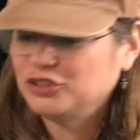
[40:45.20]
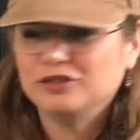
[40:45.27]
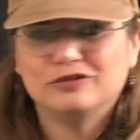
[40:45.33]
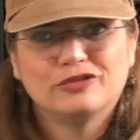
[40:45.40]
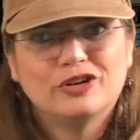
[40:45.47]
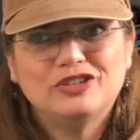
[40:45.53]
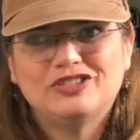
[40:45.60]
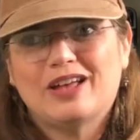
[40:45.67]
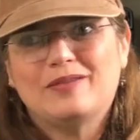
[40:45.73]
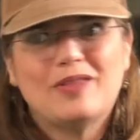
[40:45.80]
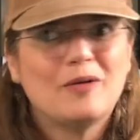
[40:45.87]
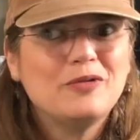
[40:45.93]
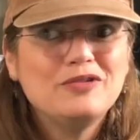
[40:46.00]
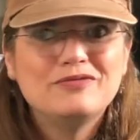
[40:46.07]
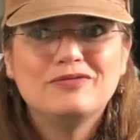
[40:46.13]
first time
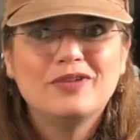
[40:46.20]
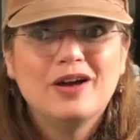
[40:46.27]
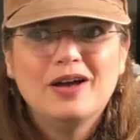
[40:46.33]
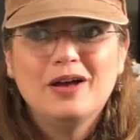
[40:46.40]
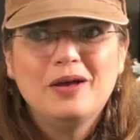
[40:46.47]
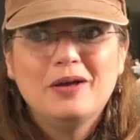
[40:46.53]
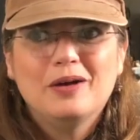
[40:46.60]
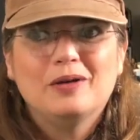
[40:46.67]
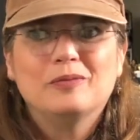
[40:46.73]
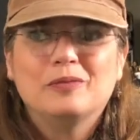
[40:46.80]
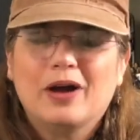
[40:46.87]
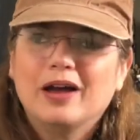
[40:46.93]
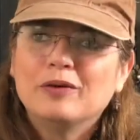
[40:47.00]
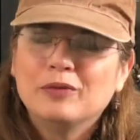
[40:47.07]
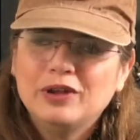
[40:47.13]
that we
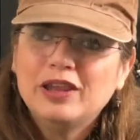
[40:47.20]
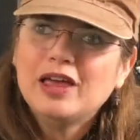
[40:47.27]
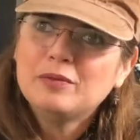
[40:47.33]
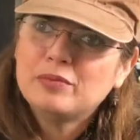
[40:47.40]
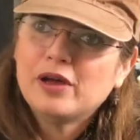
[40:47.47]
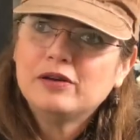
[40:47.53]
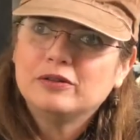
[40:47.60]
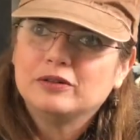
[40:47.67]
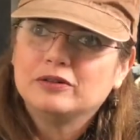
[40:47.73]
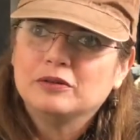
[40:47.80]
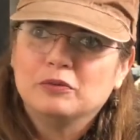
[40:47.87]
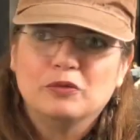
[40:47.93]
like Peril.